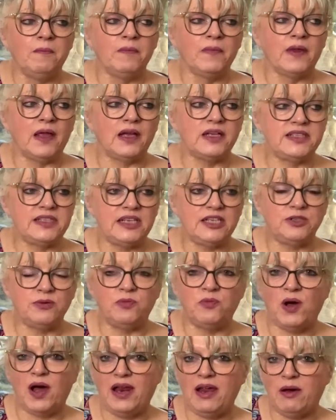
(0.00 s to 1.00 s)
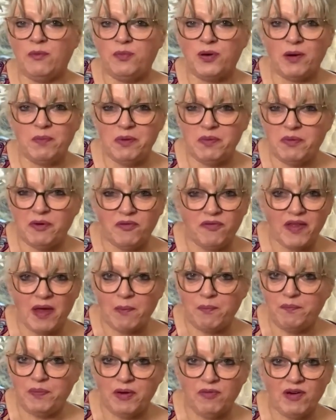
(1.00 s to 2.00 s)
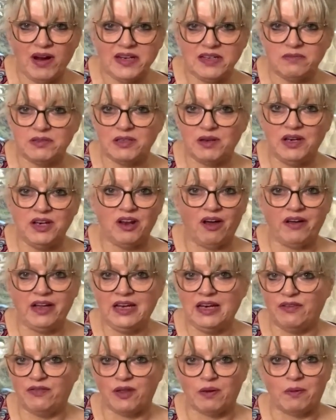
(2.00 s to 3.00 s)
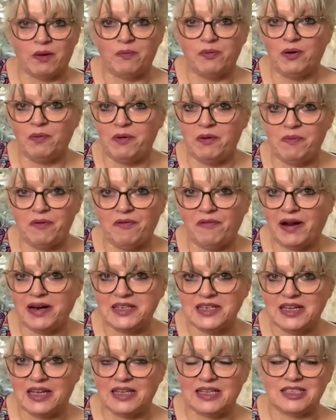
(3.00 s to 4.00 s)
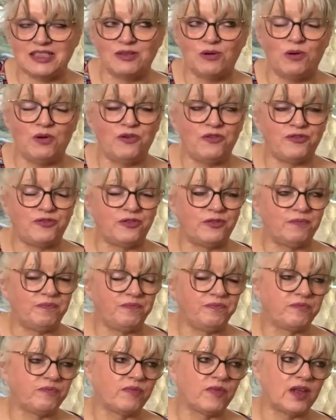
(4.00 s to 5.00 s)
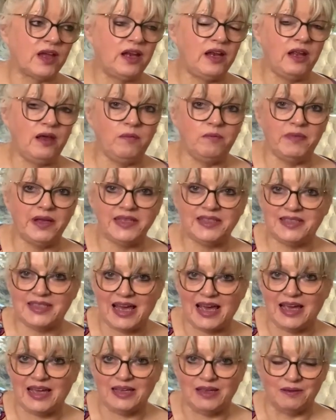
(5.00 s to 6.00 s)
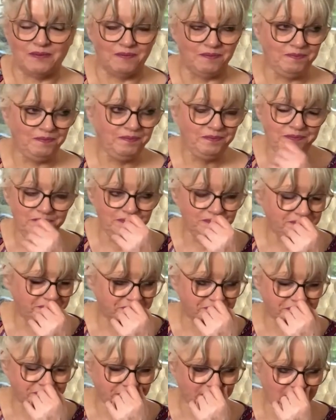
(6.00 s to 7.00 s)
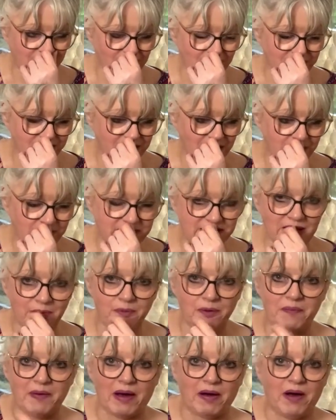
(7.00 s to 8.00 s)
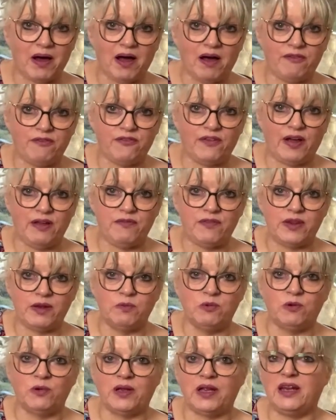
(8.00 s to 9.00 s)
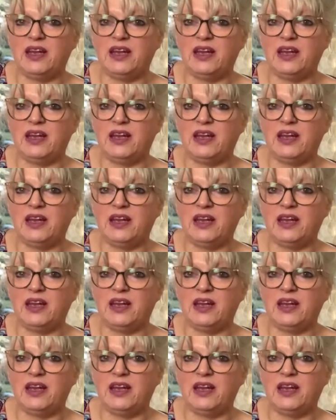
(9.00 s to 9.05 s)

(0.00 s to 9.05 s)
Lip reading: I said to him, well, it'll probably they'll be ready. There was only 9 of them. It'll probably be ready sort of, I don't know, midday. Gosh, I was up about 5:30 in the morning.